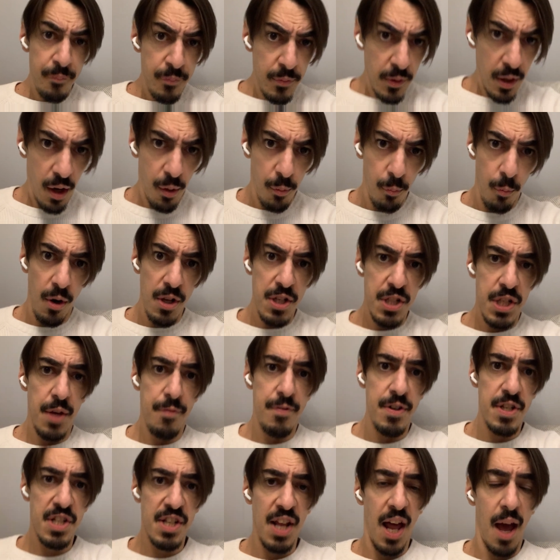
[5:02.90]
And once you've
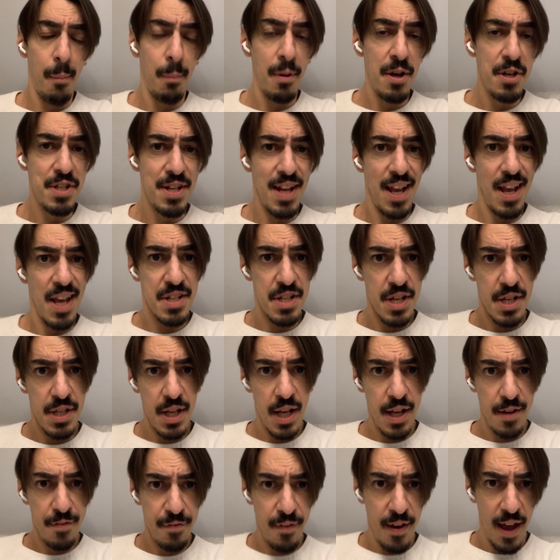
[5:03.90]
established it is a
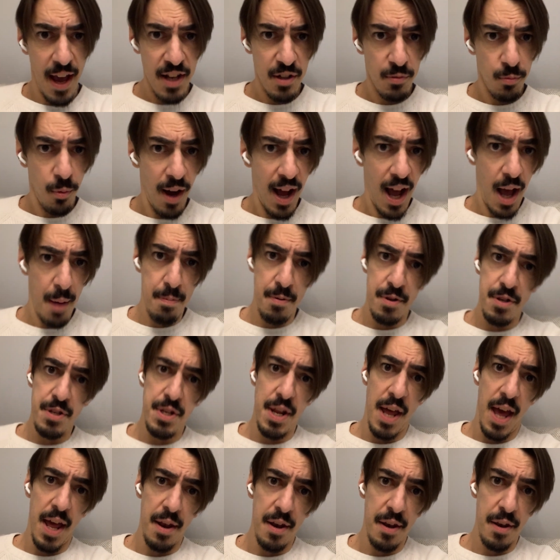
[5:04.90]
defect, what happens
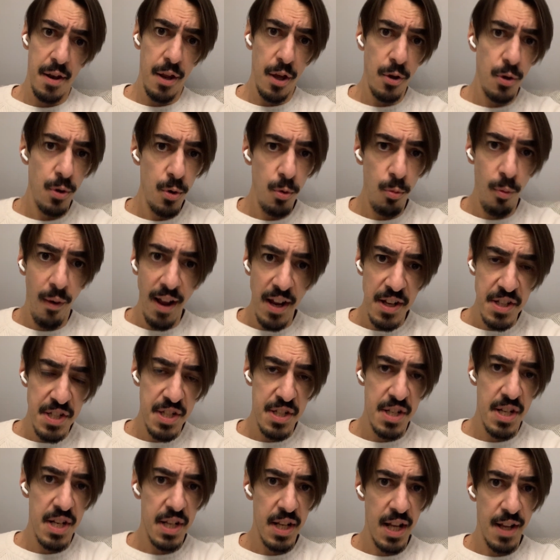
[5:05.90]
then? Who raises
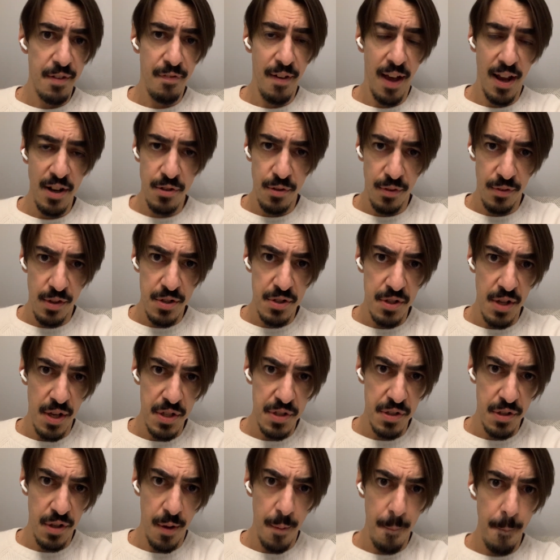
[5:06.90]
a defect on the
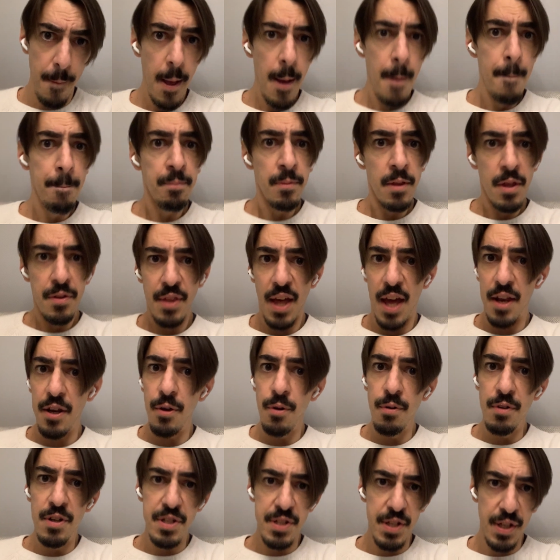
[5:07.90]
system? Then
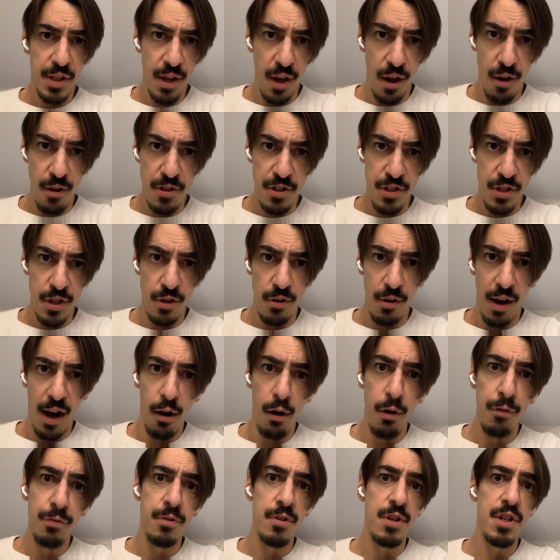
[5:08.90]
who does it go to? How
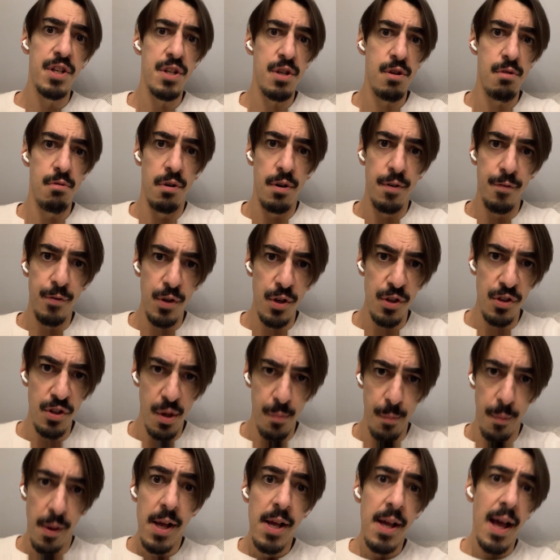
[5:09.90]
often do you review
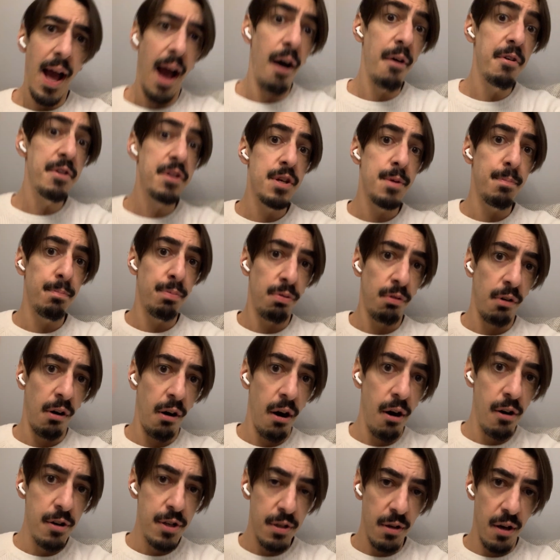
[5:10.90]
them? How do you
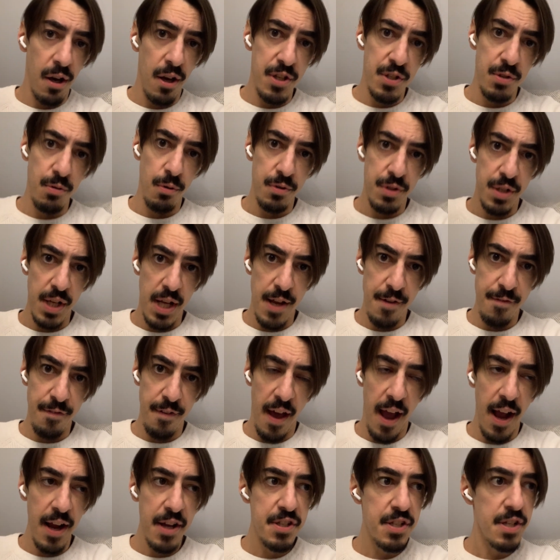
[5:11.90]
prioritize your
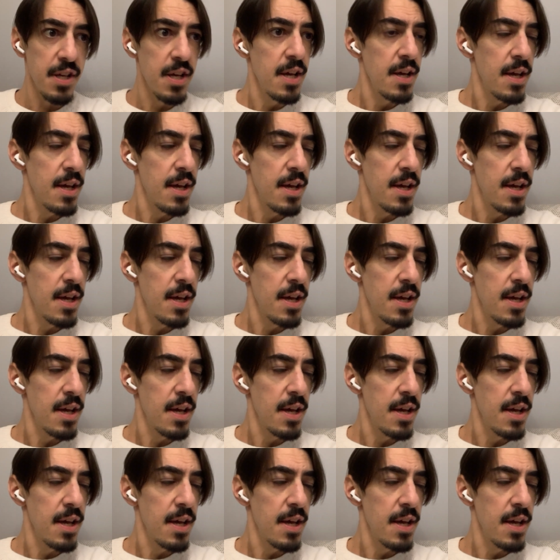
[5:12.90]
defects?